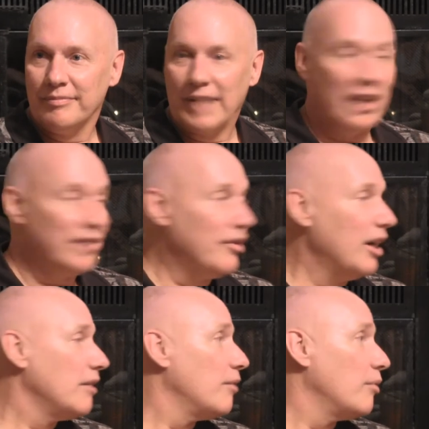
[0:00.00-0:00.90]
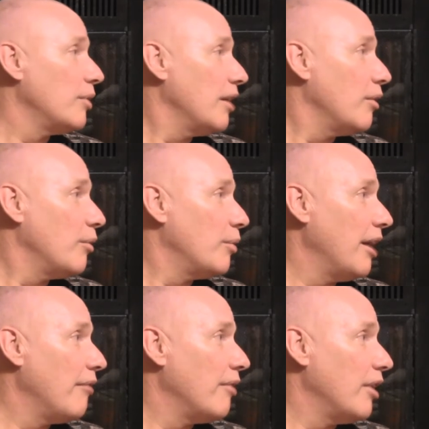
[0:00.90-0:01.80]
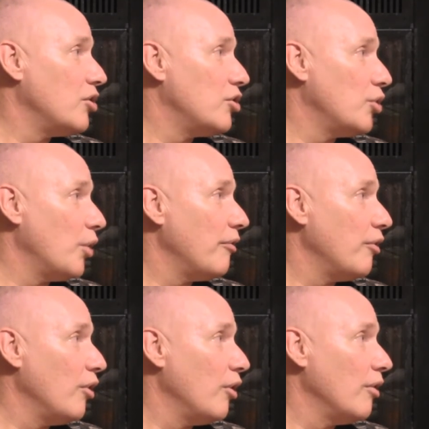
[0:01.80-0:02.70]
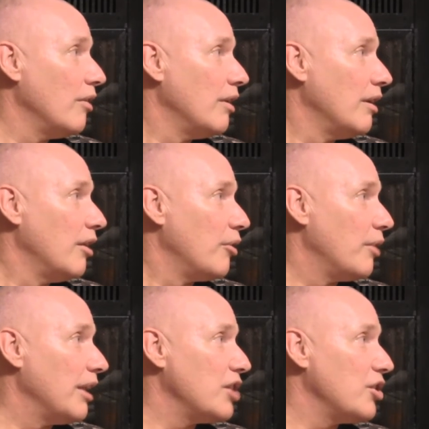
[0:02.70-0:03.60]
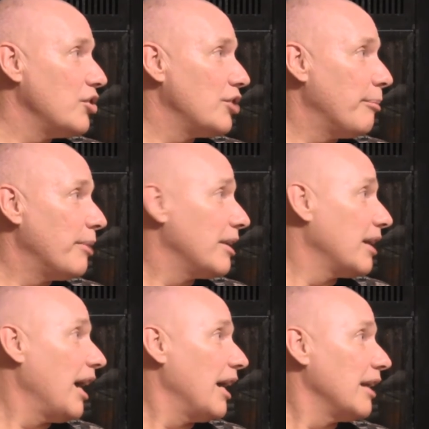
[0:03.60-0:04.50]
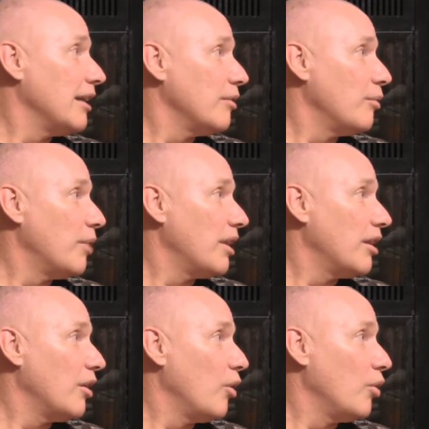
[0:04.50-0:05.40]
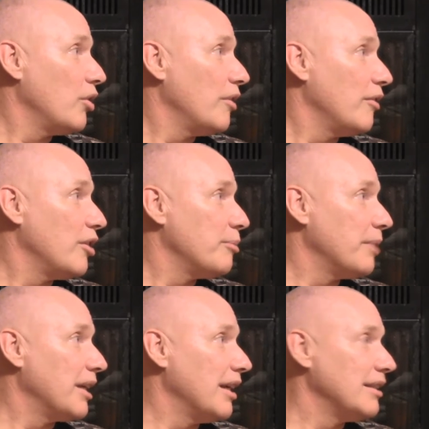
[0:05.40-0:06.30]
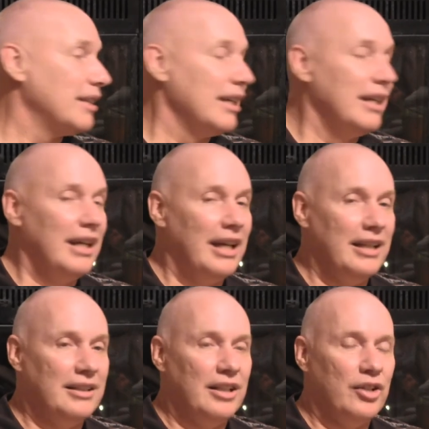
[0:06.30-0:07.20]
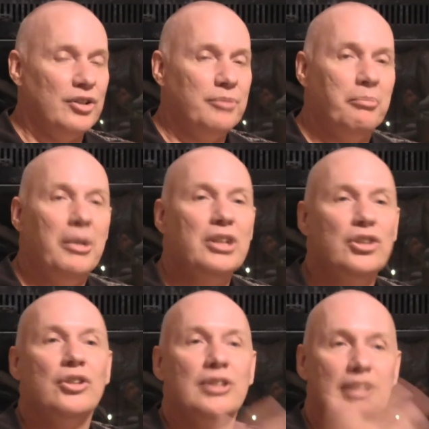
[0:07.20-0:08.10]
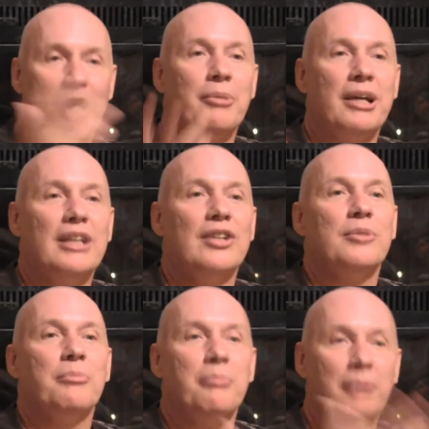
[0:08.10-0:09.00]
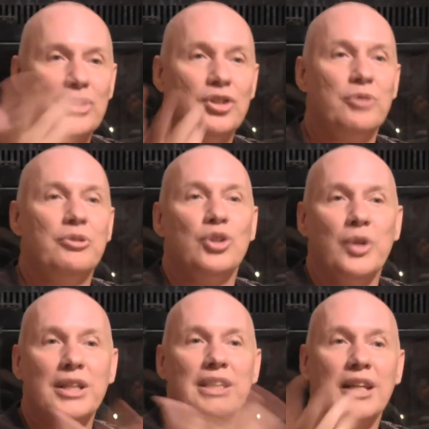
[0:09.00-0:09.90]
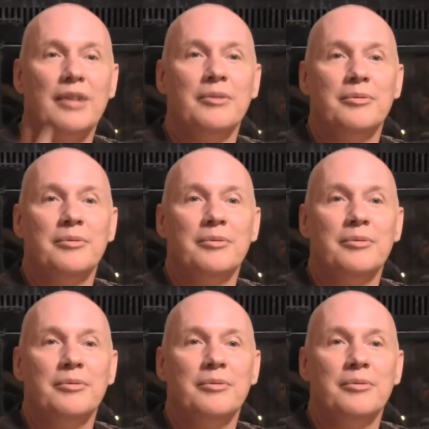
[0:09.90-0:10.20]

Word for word: And it's fun. We we have a joyful relationship in God with the whole universe because it's there's much to celebrate, there's much to rejoice in